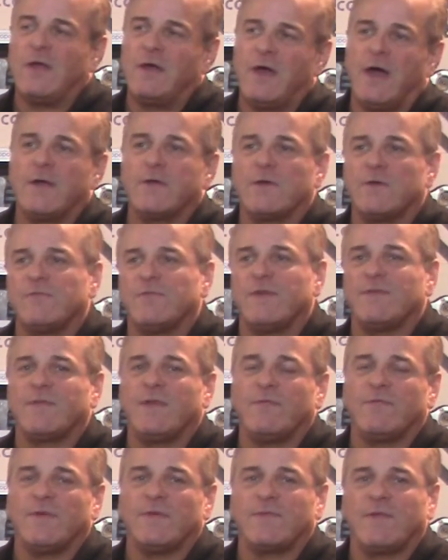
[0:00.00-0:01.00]

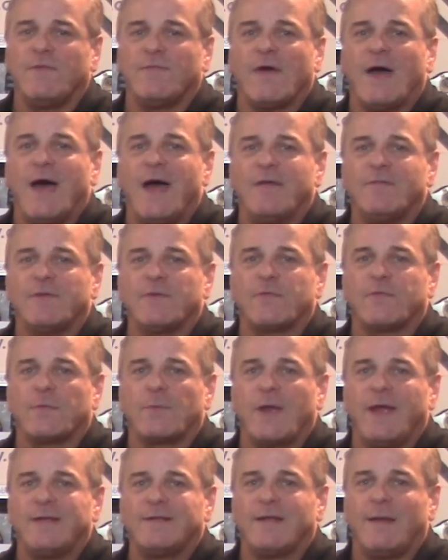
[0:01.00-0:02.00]
150, 55 is the
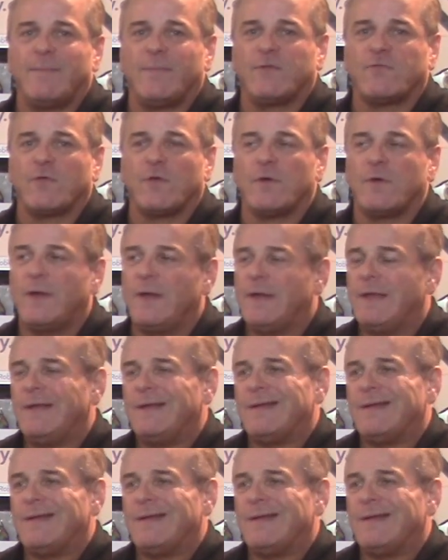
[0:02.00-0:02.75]
right temperature.